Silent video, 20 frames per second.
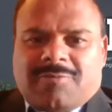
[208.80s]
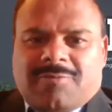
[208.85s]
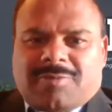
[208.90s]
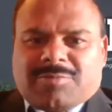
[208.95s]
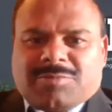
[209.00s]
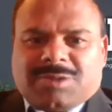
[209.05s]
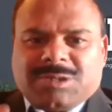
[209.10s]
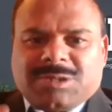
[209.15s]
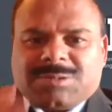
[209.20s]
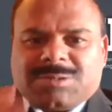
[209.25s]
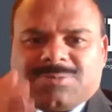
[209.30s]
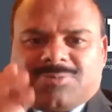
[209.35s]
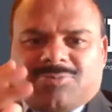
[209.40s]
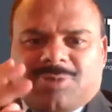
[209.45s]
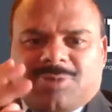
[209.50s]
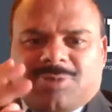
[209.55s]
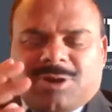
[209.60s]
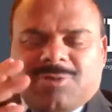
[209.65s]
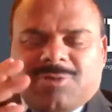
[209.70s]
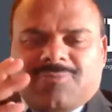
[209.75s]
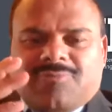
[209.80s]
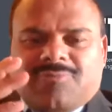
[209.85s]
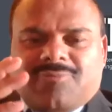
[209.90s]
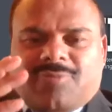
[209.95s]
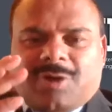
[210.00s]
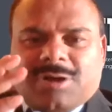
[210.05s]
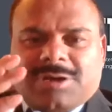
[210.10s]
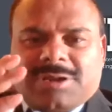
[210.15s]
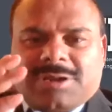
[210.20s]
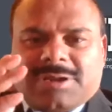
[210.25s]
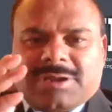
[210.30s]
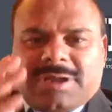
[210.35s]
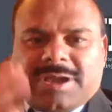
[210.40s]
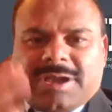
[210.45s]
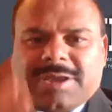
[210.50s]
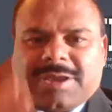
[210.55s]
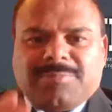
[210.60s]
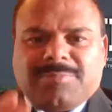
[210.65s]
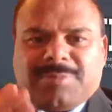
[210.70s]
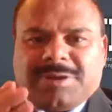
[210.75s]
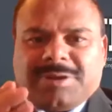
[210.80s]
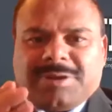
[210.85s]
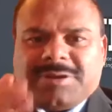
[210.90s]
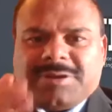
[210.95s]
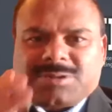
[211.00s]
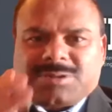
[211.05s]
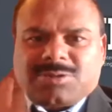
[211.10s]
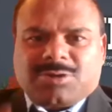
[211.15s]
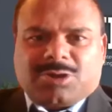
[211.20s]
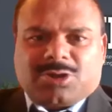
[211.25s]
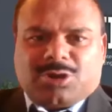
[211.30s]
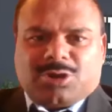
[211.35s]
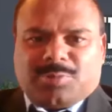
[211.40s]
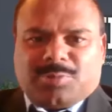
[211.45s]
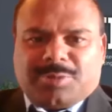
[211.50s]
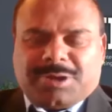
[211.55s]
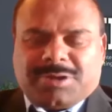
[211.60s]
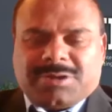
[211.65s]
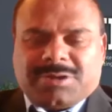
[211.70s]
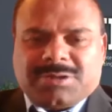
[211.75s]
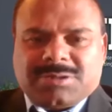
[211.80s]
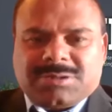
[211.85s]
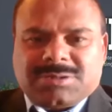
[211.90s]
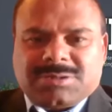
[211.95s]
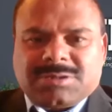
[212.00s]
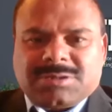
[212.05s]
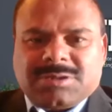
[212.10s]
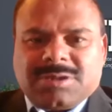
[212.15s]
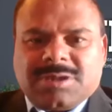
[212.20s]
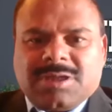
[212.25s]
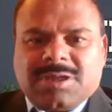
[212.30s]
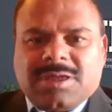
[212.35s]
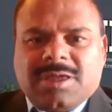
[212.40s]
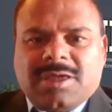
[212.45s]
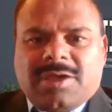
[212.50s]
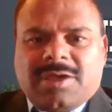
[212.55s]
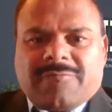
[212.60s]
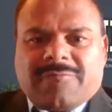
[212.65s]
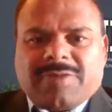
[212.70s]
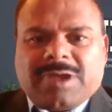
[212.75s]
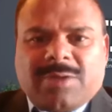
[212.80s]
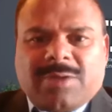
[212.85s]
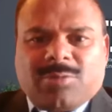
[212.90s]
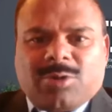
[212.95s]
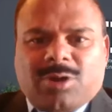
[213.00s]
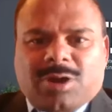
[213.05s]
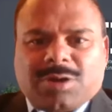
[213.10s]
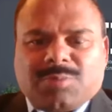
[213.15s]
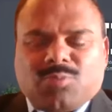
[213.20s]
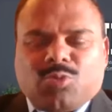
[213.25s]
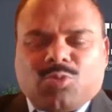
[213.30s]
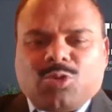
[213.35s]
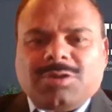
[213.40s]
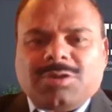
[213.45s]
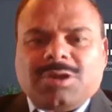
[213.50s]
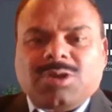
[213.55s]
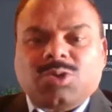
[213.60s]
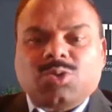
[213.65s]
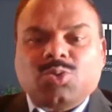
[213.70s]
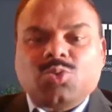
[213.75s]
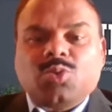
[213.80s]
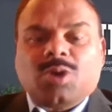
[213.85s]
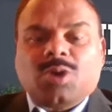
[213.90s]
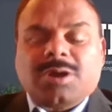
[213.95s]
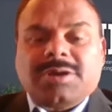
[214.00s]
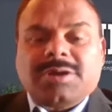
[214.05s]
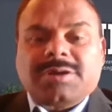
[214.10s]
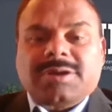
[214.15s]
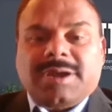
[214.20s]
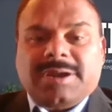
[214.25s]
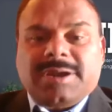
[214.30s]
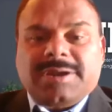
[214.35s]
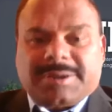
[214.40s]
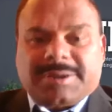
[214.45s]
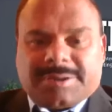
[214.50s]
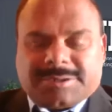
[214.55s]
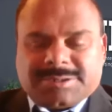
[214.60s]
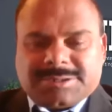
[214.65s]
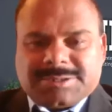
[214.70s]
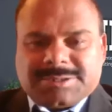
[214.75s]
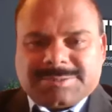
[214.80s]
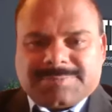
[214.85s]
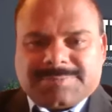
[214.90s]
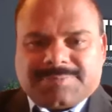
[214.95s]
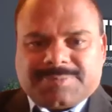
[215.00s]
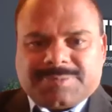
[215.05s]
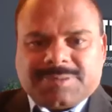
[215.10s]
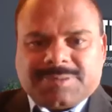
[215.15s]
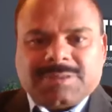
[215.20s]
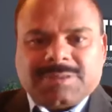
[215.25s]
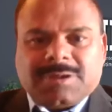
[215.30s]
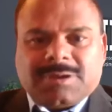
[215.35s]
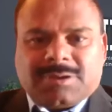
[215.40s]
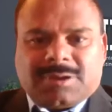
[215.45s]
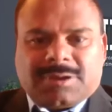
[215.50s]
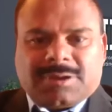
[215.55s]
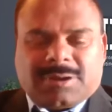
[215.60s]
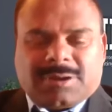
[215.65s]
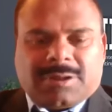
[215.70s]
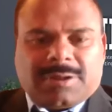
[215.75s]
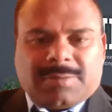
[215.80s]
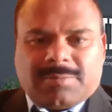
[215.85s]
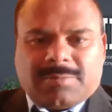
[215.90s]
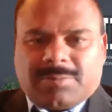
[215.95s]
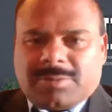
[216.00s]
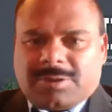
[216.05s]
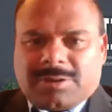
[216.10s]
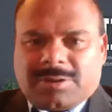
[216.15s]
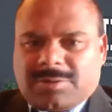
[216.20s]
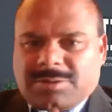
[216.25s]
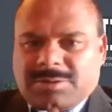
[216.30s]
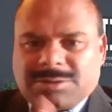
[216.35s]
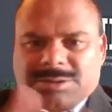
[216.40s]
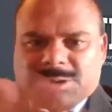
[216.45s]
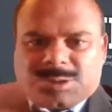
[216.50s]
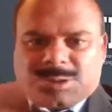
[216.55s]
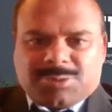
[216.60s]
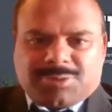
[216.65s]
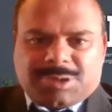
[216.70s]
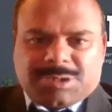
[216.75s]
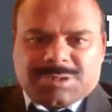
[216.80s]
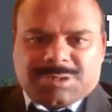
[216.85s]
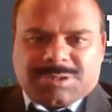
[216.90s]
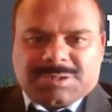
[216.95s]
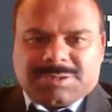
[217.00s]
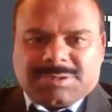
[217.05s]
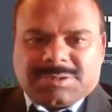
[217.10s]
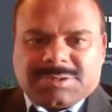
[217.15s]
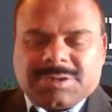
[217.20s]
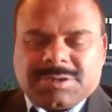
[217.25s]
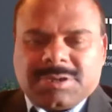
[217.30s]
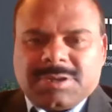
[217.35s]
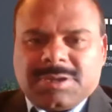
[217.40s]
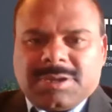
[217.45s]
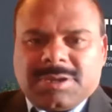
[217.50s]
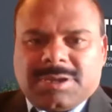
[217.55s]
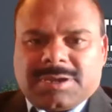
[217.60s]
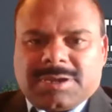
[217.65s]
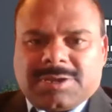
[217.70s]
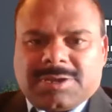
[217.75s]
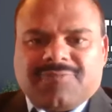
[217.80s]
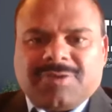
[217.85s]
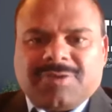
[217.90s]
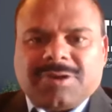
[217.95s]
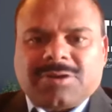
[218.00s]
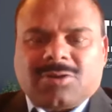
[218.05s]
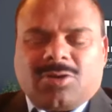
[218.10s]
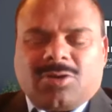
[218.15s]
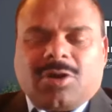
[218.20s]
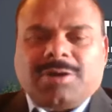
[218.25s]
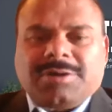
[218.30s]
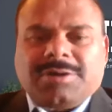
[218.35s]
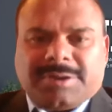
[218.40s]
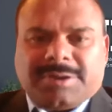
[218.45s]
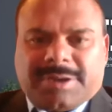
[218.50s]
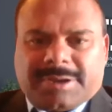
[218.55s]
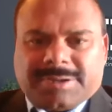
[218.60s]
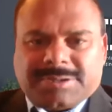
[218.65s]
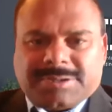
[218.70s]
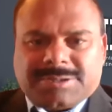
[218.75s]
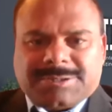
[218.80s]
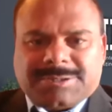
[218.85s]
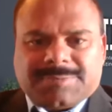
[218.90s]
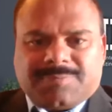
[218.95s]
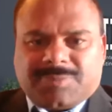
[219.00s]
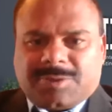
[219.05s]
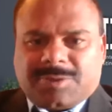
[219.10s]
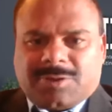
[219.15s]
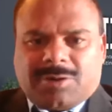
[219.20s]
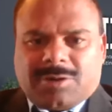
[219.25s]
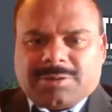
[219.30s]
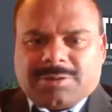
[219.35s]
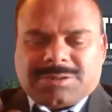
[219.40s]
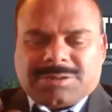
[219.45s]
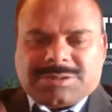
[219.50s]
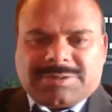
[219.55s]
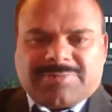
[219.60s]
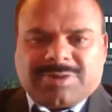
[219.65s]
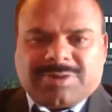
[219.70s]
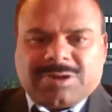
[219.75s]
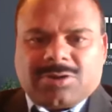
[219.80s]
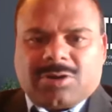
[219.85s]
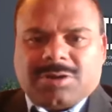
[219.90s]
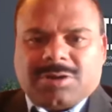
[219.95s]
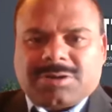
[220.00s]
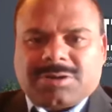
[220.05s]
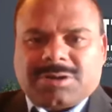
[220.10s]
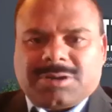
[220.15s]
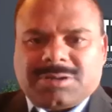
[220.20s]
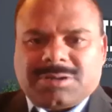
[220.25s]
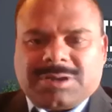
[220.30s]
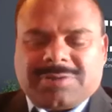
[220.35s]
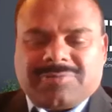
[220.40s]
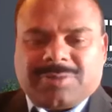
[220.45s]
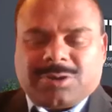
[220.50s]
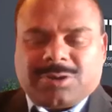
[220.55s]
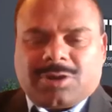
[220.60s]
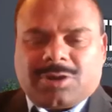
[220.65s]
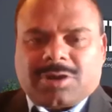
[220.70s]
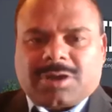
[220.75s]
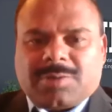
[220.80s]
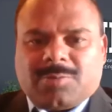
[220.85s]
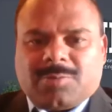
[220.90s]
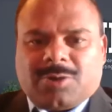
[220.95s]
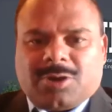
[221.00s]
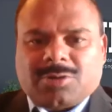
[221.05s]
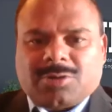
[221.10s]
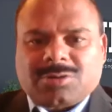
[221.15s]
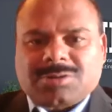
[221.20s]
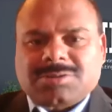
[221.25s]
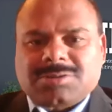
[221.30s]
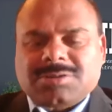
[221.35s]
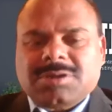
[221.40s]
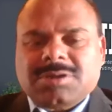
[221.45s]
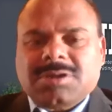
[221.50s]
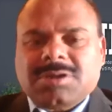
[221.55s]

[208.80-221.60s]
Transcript: From this 149 million square kilometers, we have got more than 200 countries that are uh, situated in different continents. All the seven continents that we talk about